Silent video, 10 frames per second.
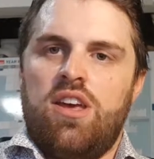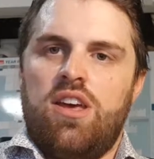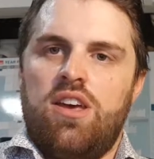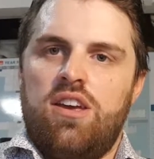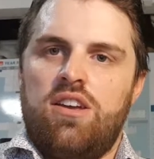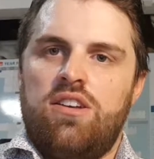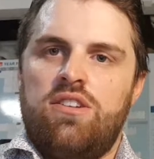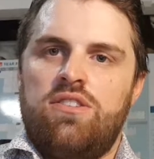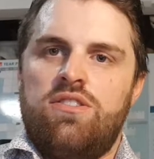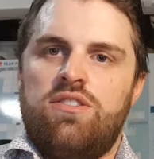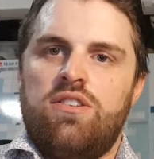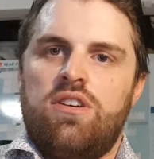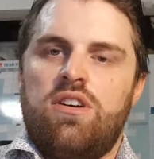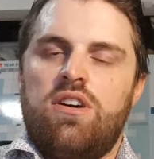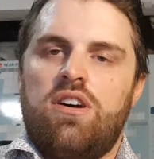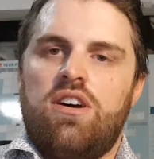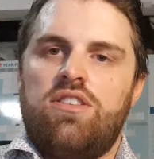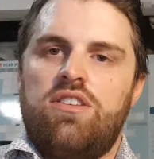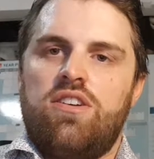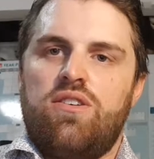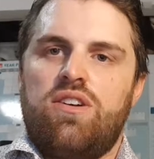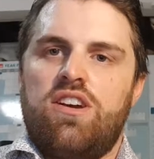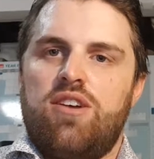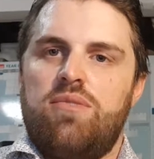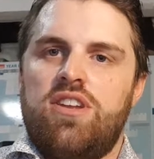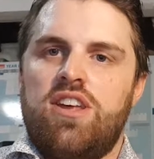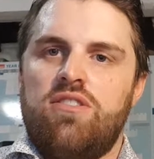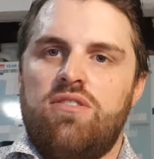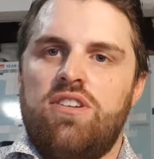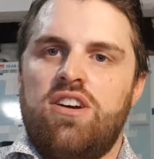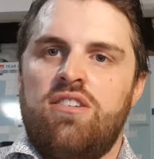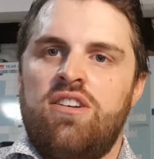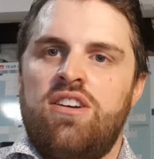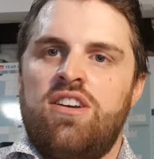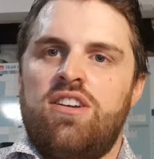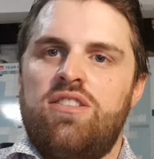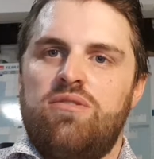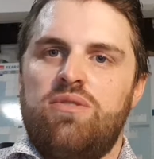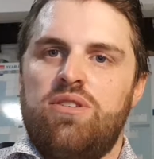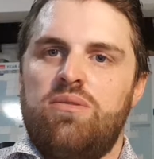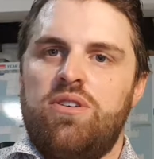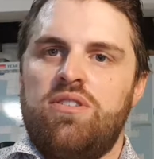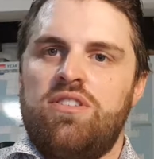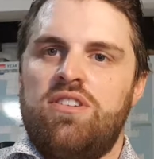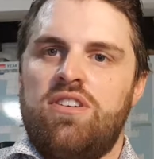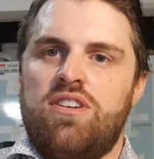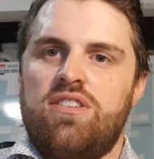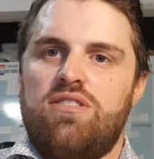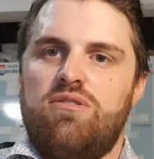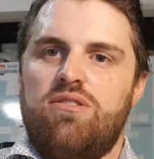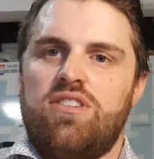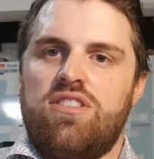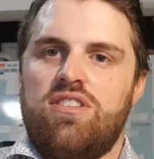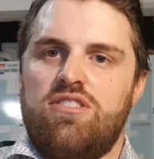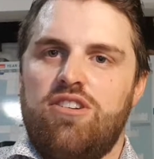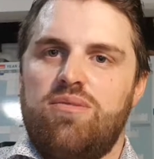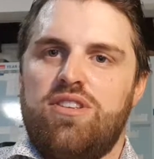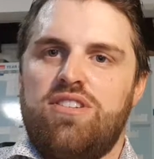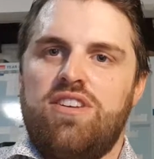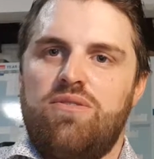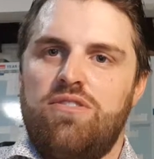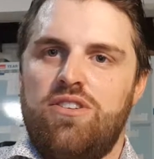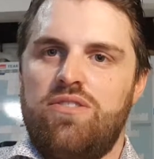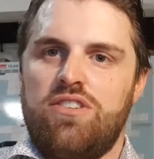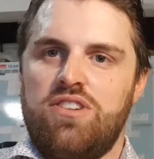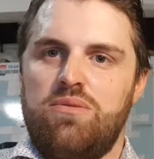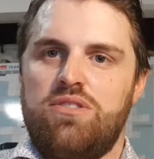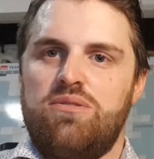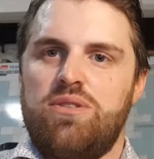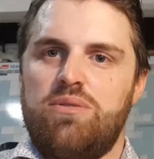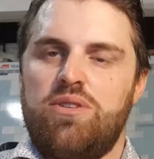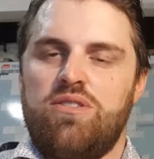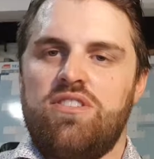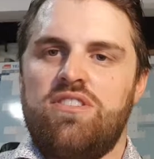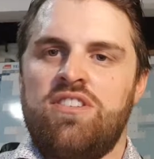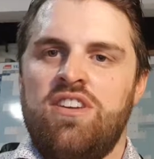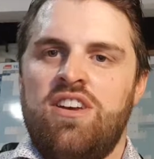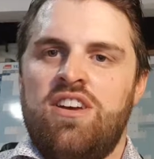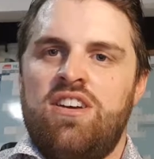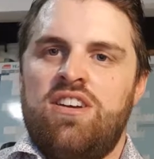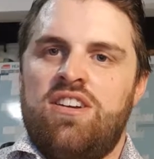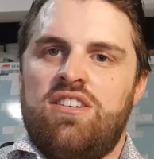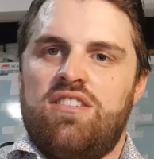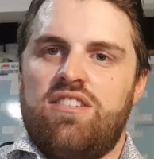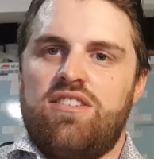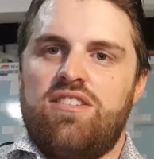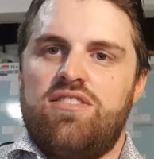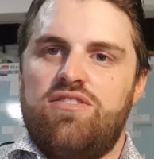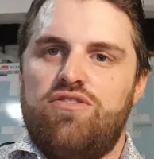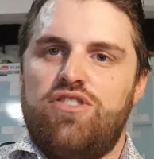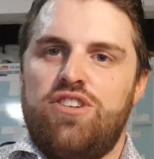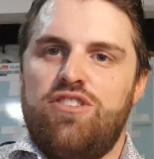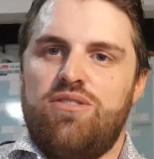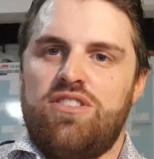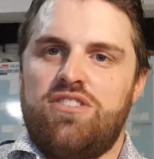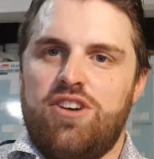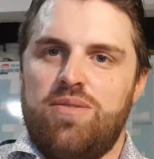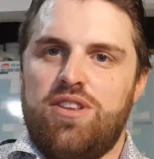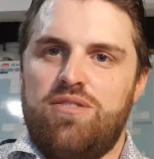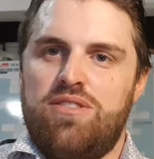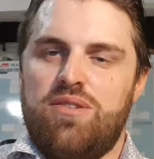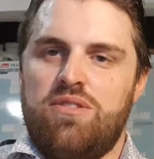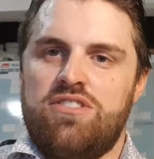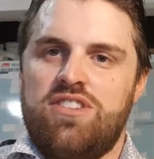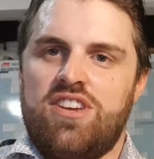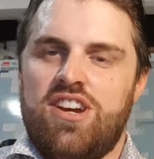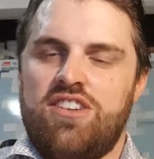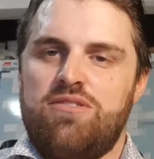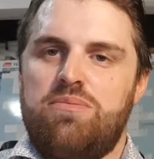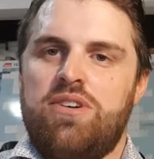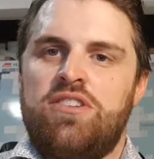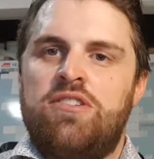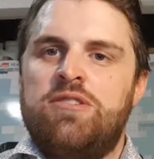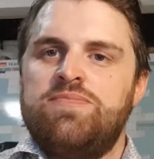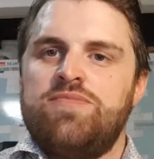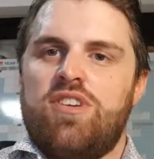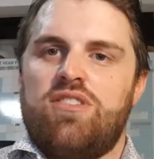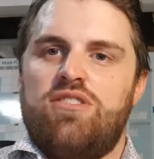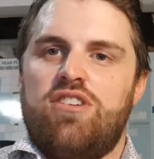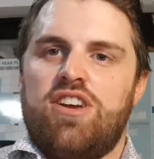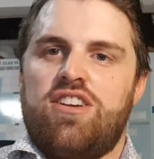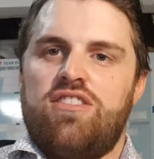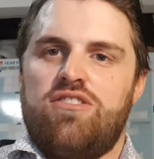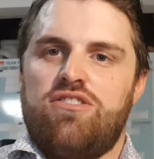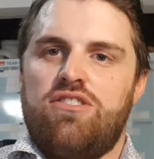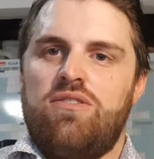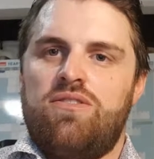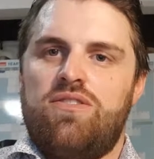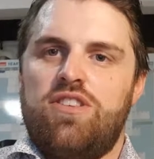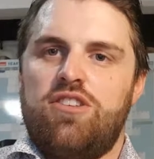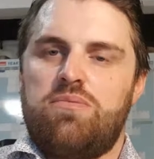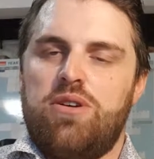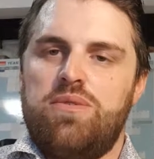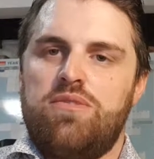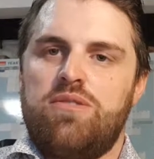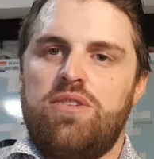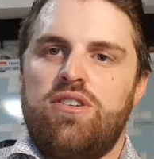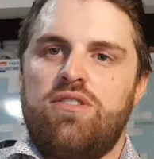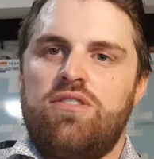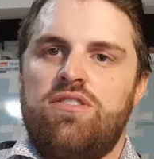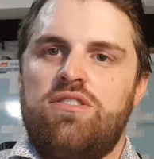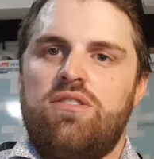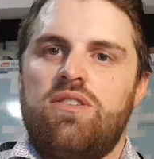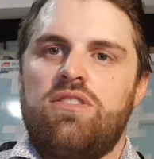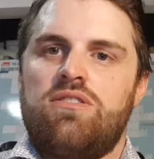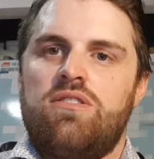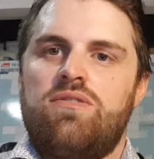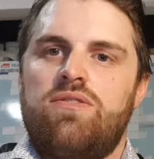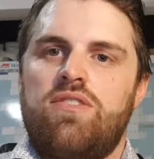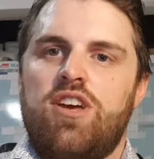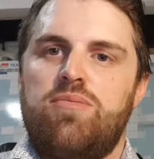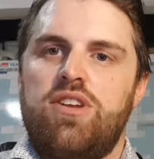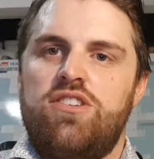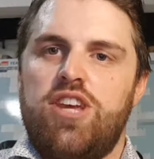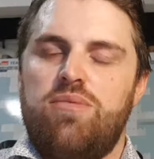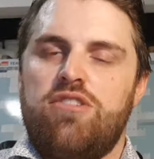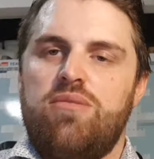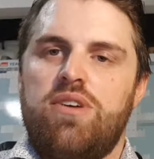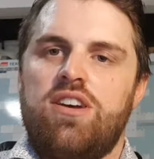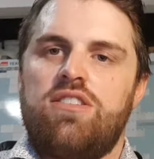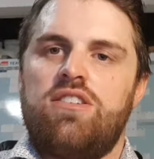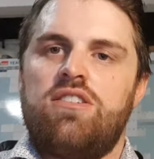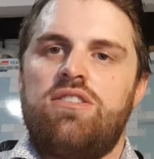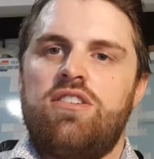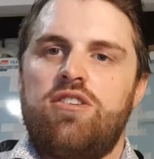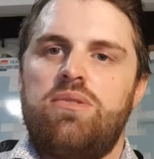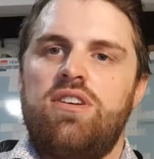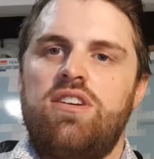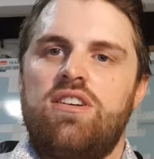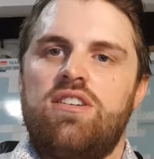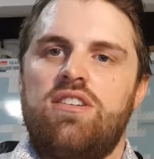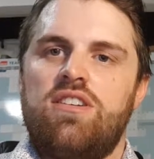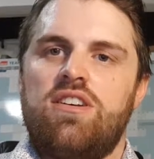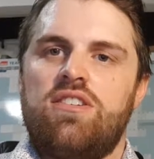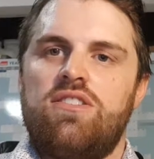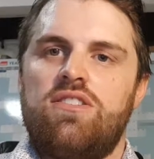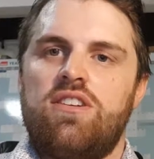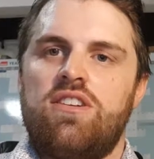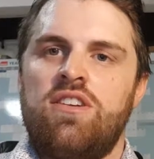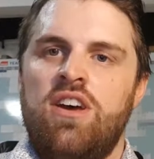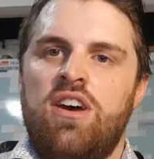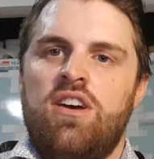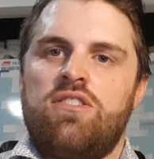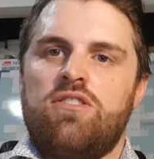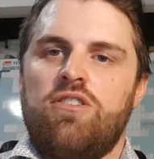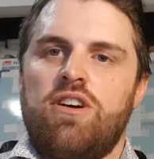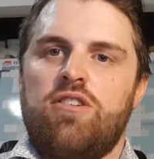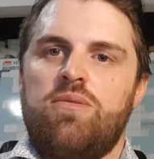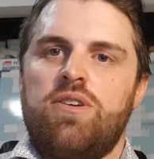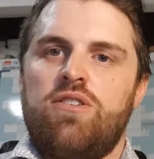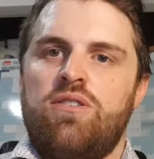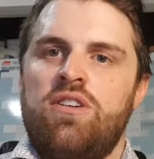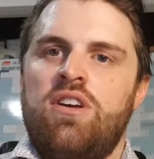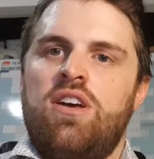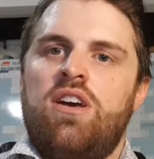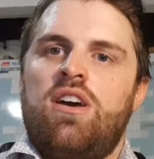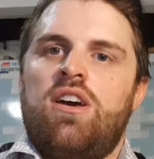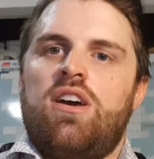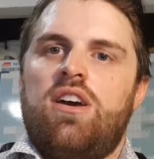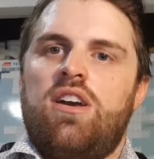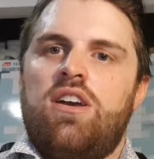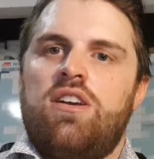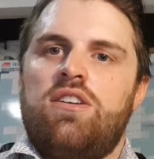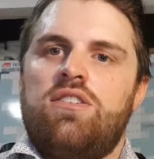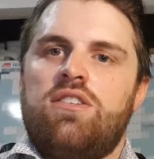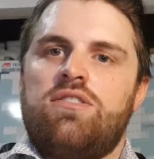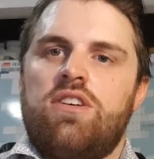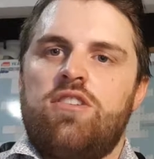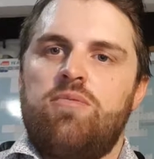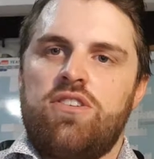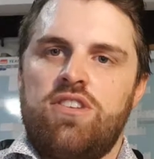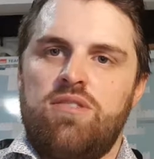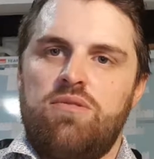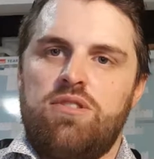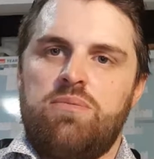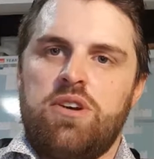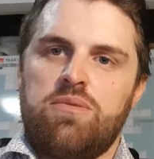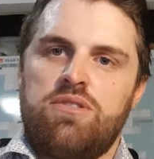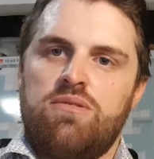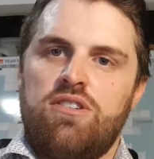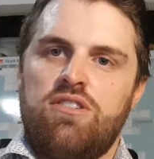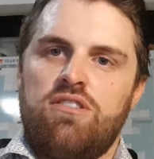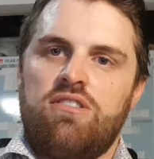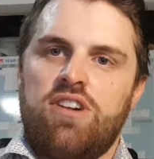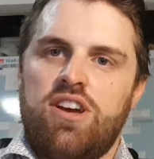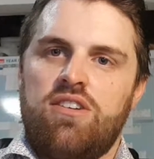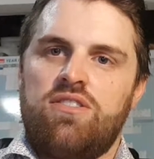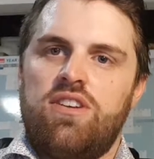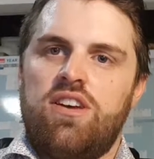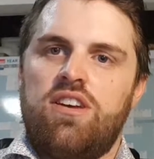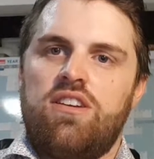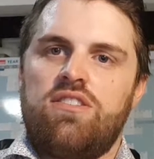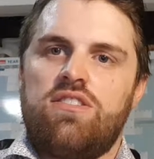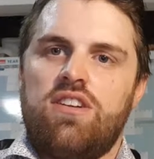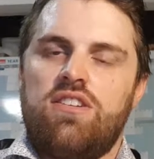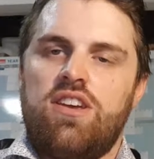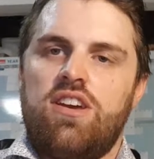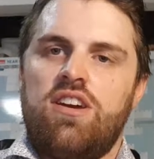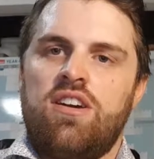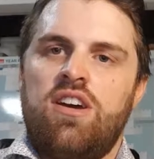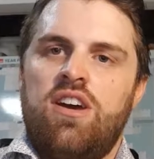and I think, okay, I'm an adult now in the real world. I thought at the time that university was the real world, and I didn't know at the time that that wasn't the case, but I thought I can solve these problems on my own, so I sort of had been tapering back the therapy, and I decided to go out on my own. And I started mixing with perhaps the wrong crowd and started taking